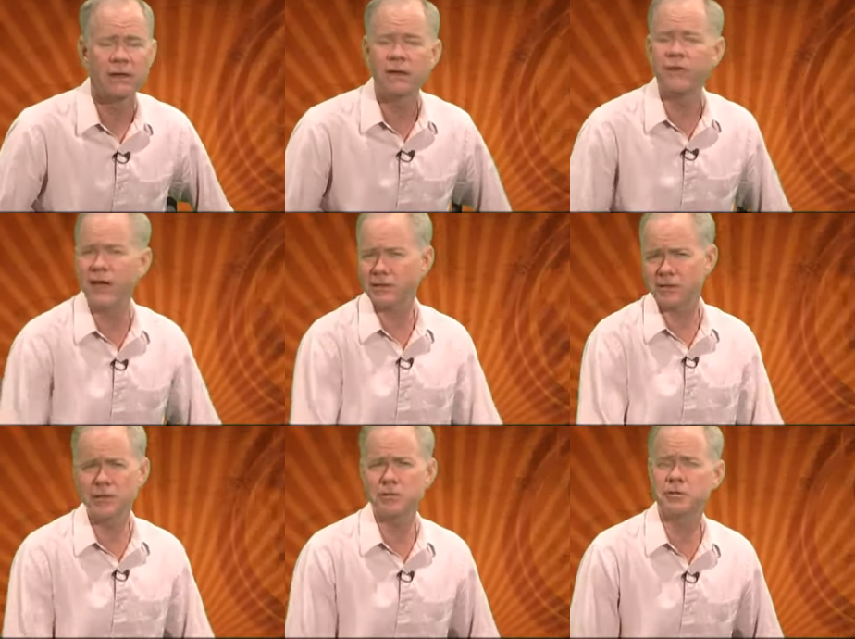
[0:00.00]
In fact,
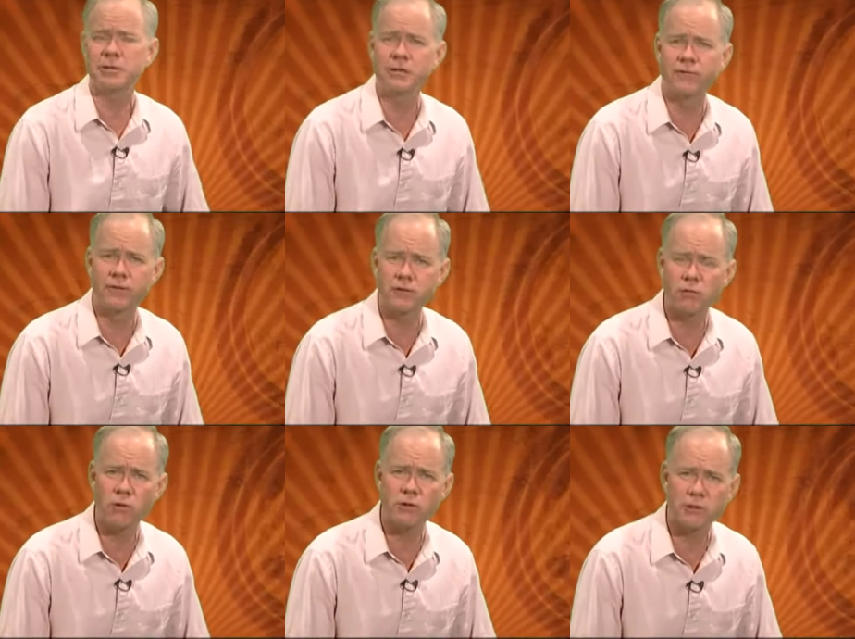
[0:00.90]
it's interesting. In the first
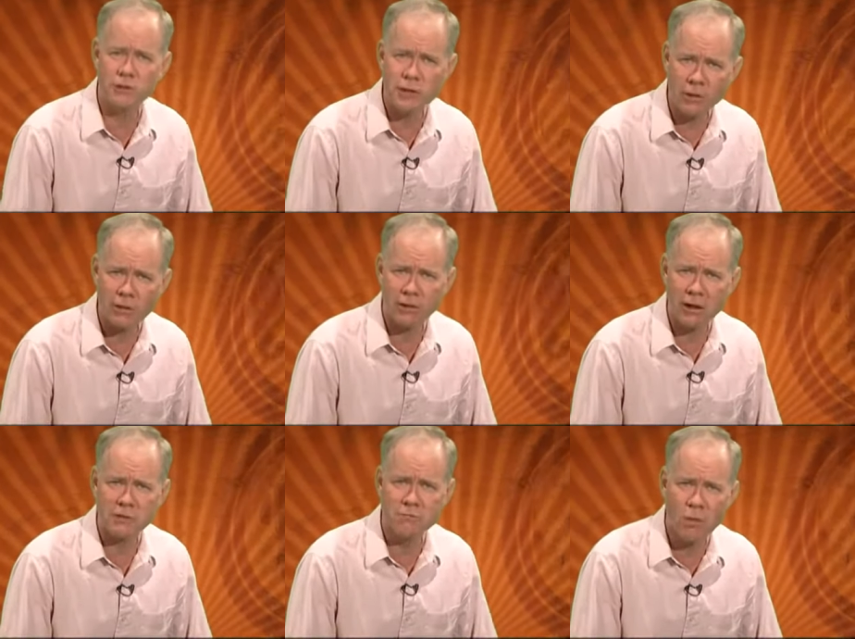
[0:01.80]
quarter, Toyota
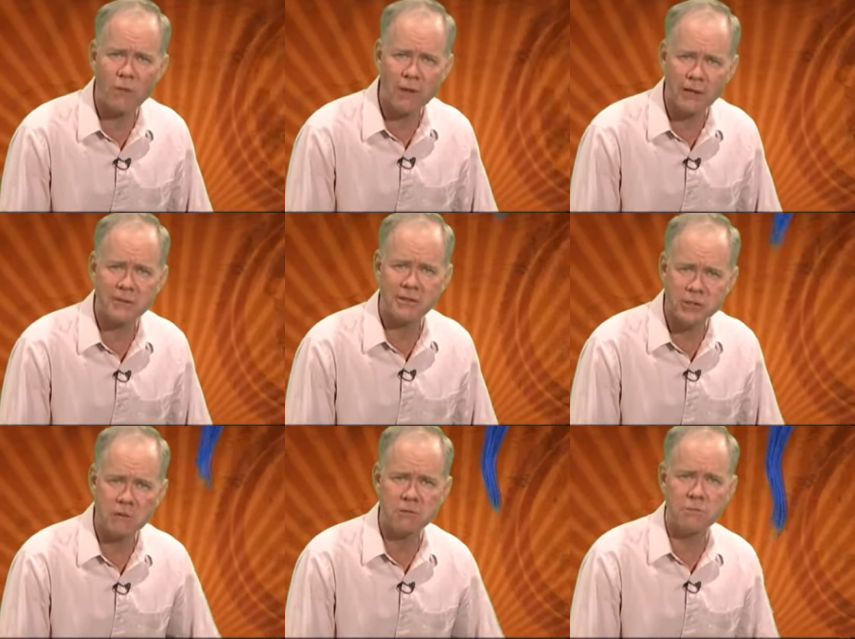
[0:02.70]
lost more money than
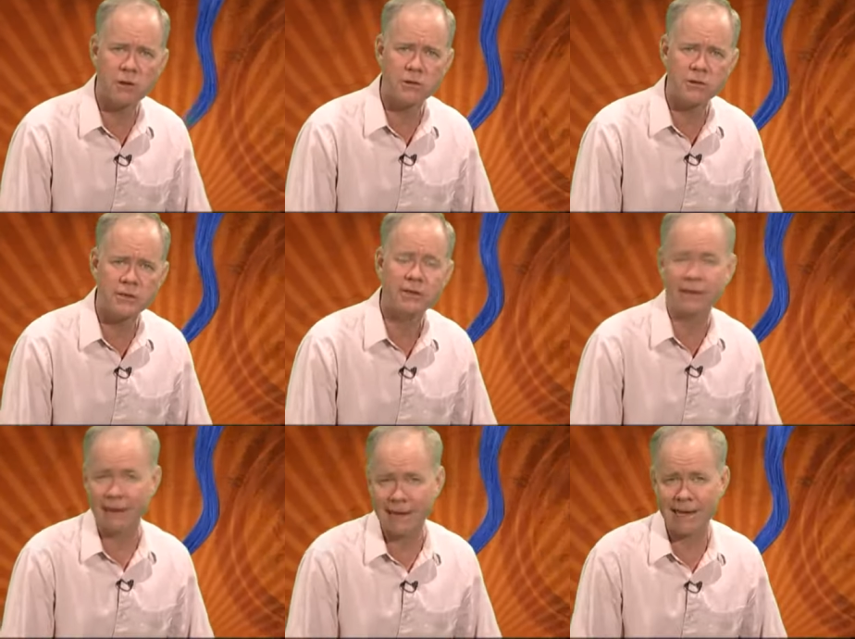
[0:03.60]
General Motors,
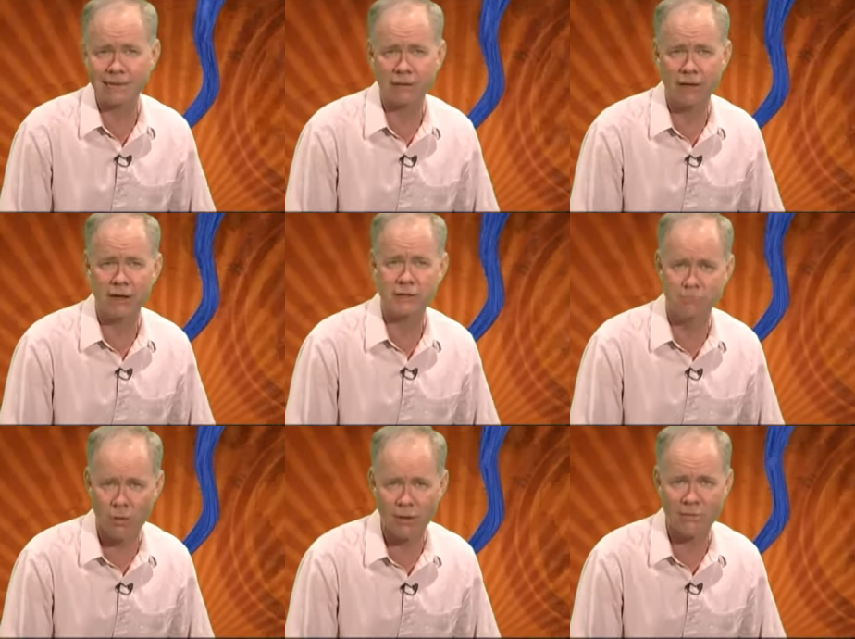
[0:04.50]
and Honda lost
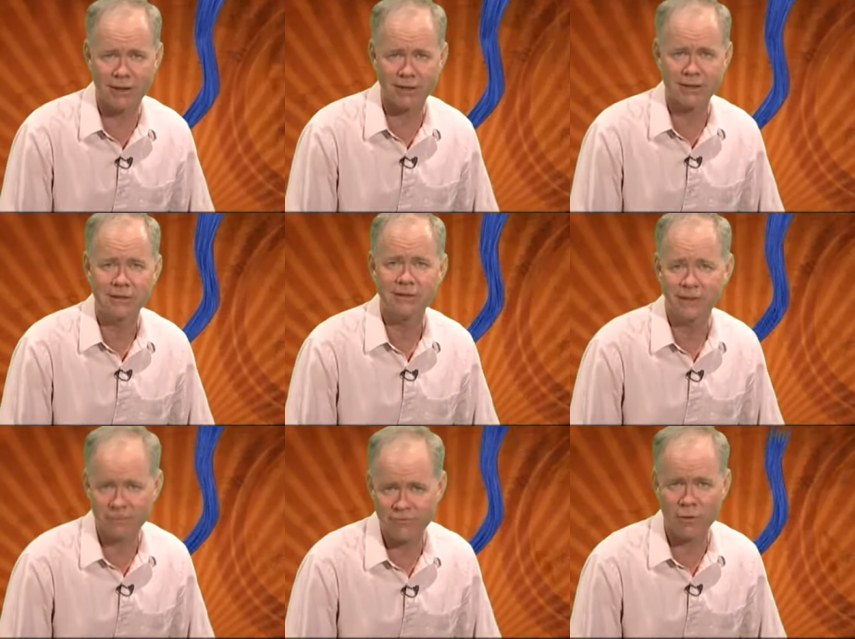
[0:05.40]
more money
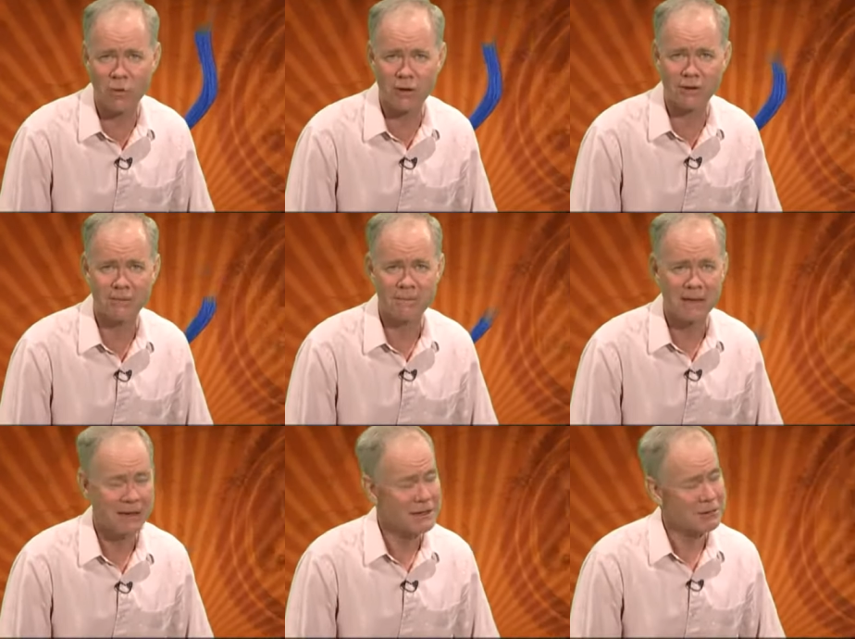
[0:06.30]
than Ford.
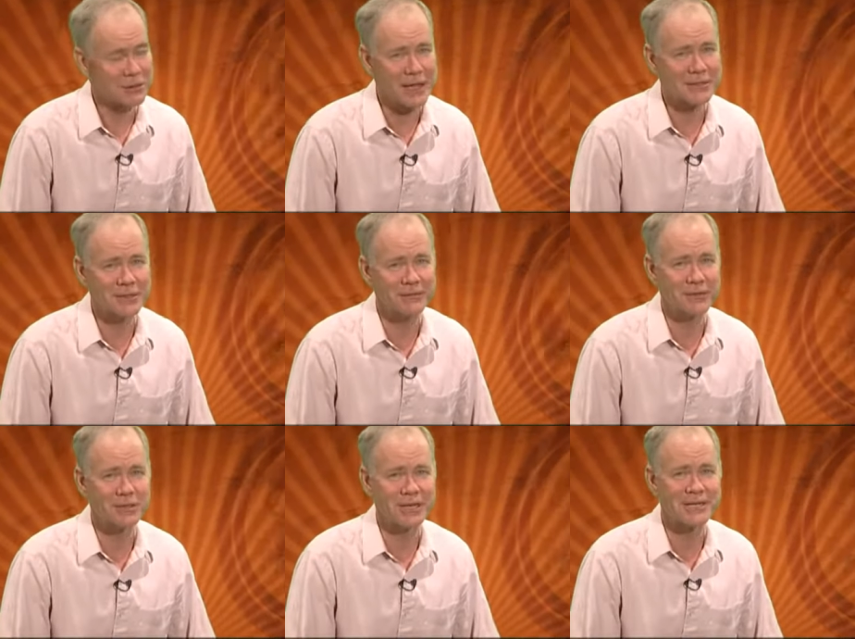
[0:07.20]
Well, that's it for
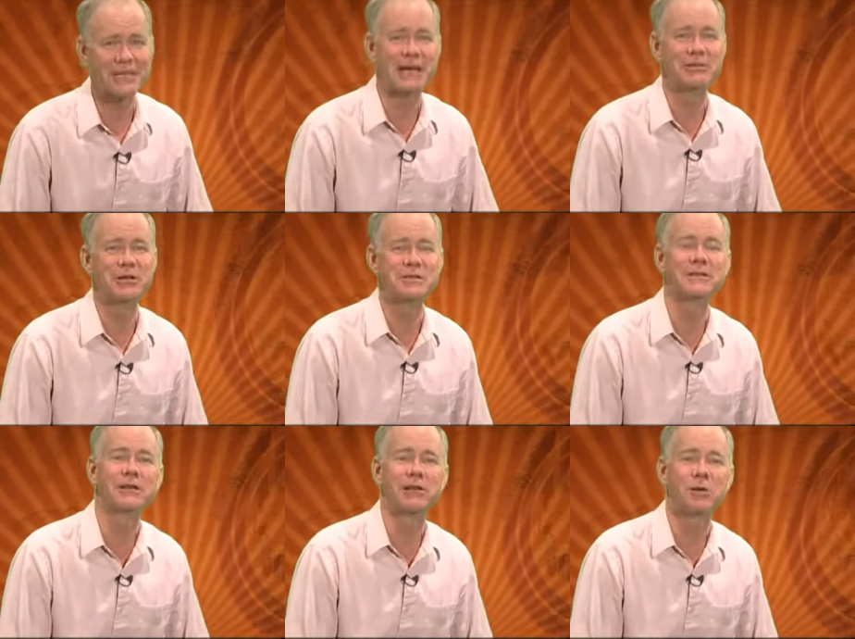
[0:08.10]
today's top news in
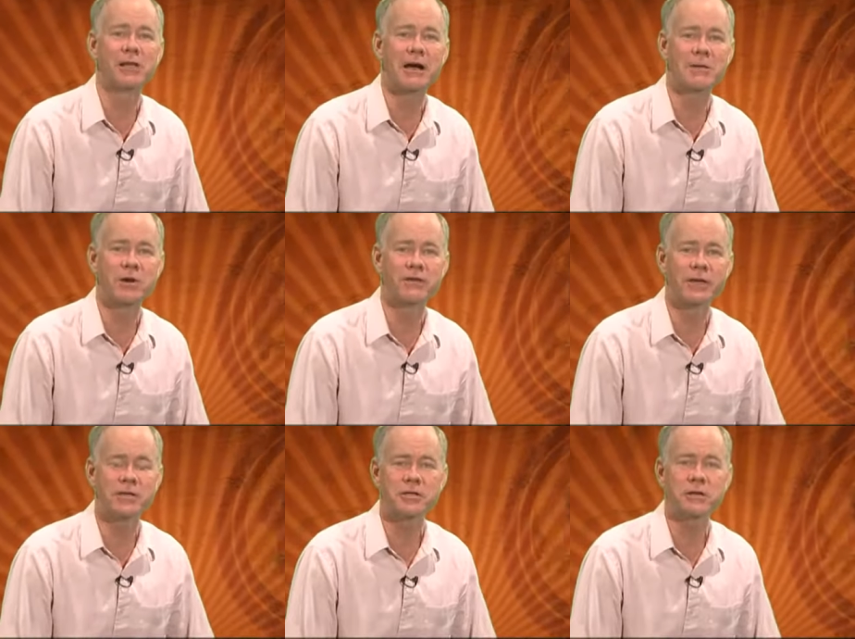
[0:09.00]
the global automotive
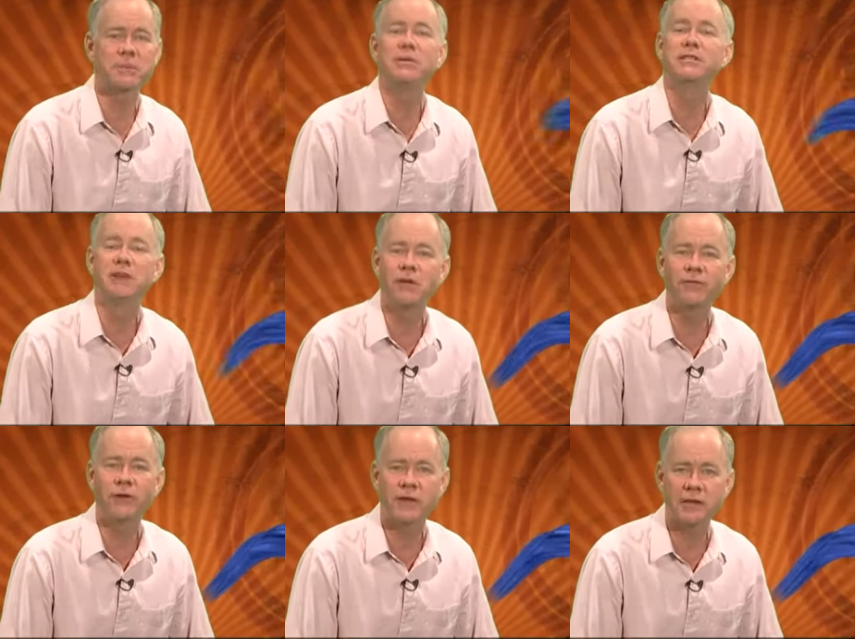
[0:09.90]
industry, but don't
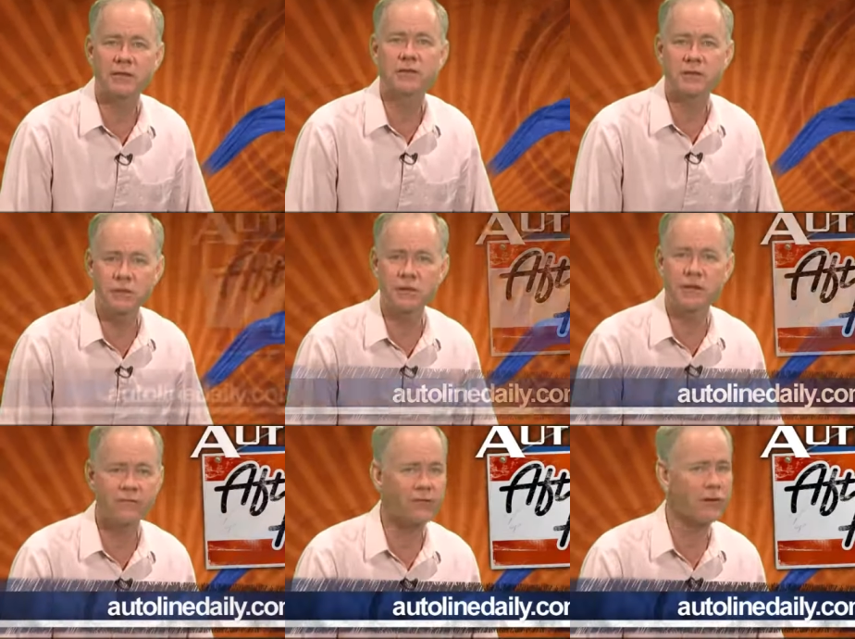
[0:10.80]
forget to tune
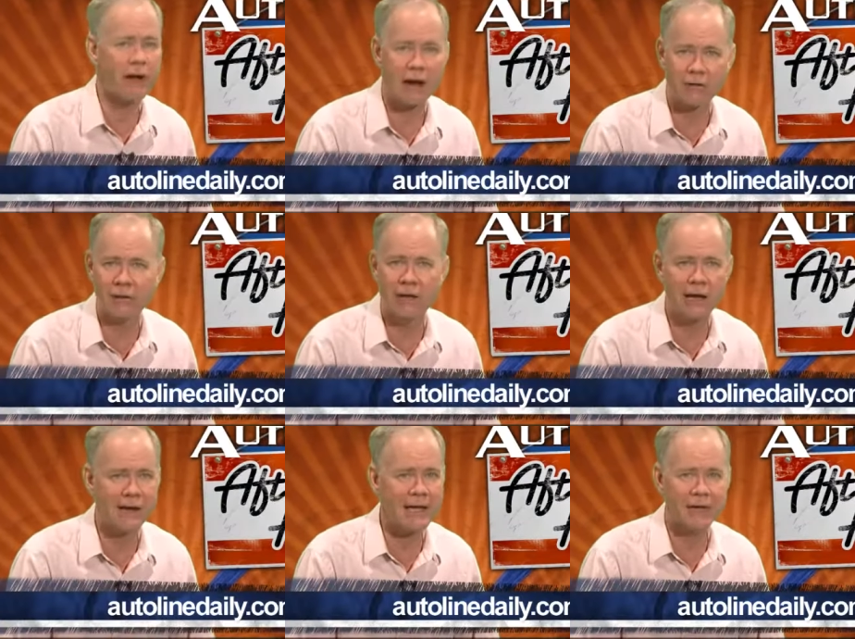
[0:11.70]
in for
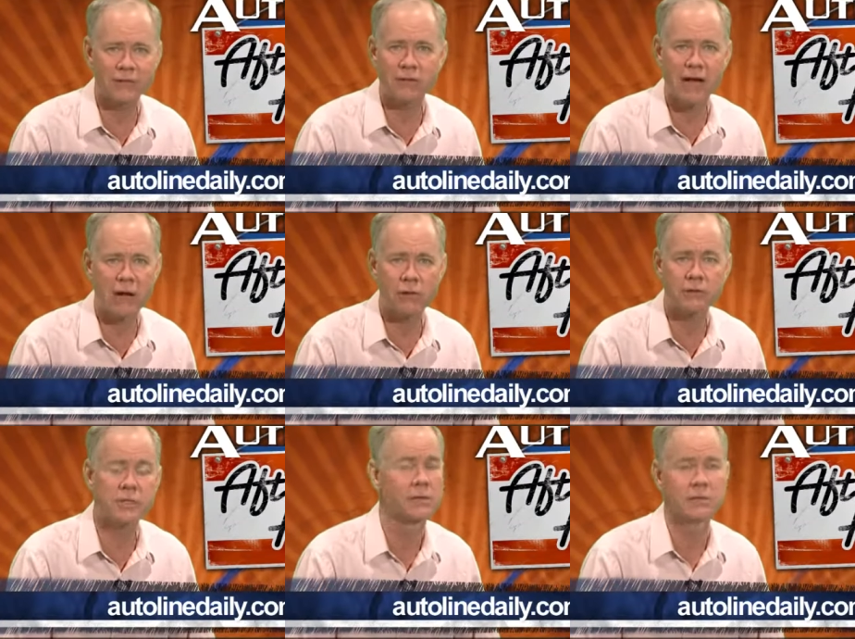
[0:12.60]
AutoLine After
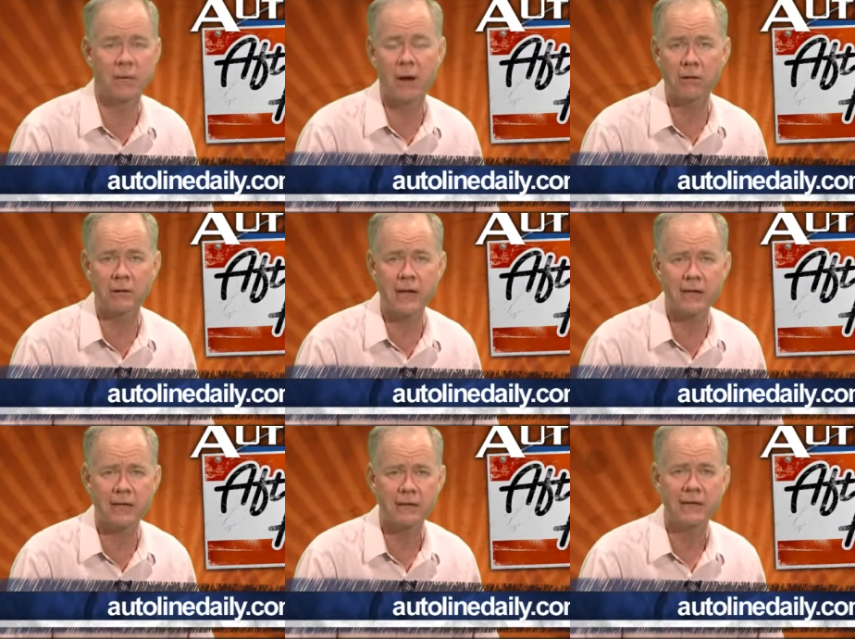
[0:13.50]
Hours tomorrow night